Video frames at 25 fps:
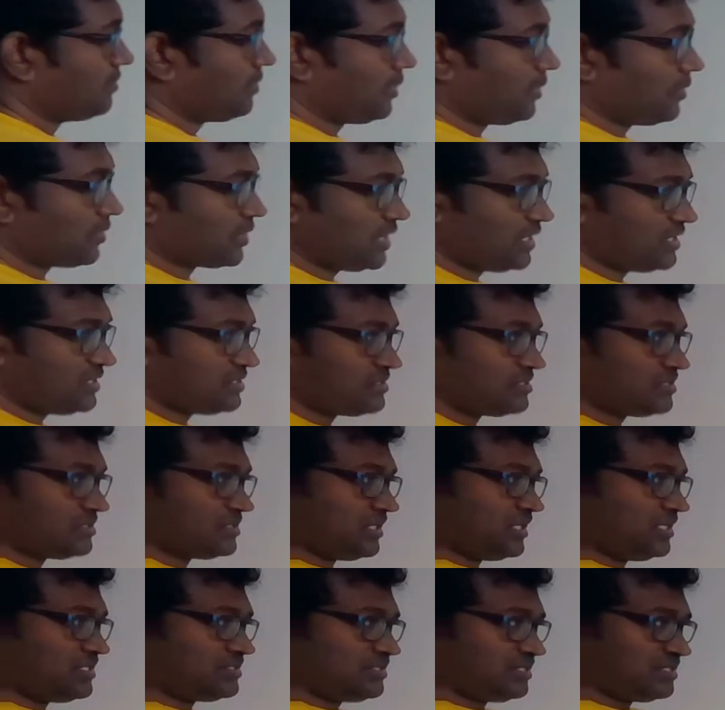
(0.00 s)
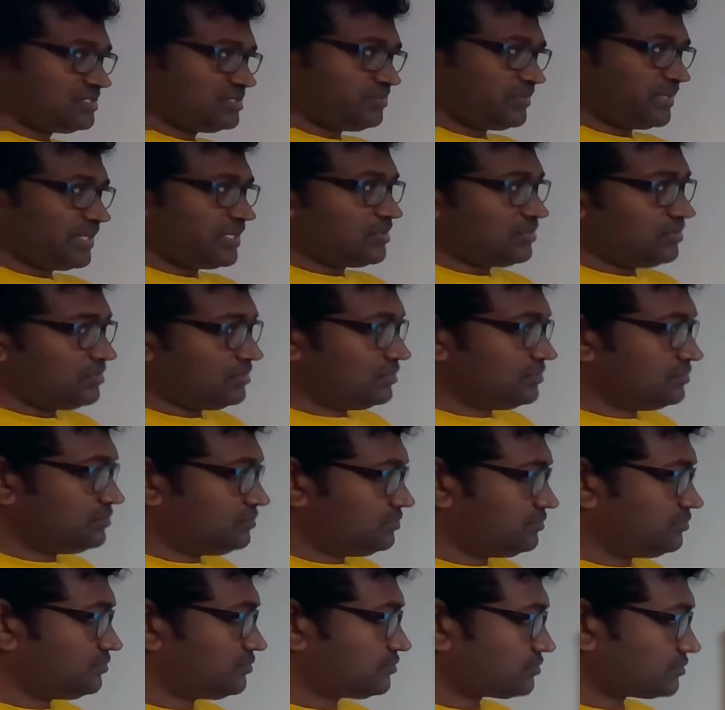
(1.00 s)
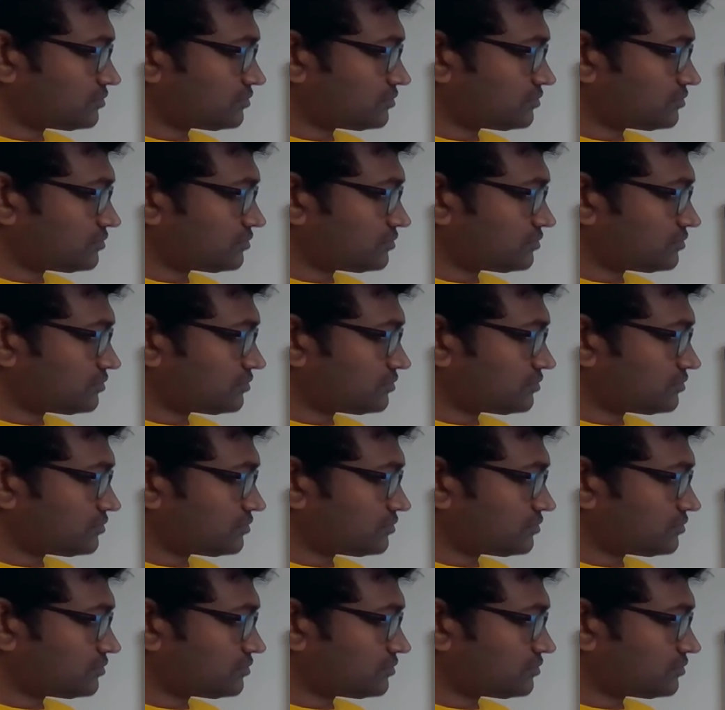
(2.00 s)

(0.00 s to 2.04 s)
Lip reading: Okay, this is the easiest way to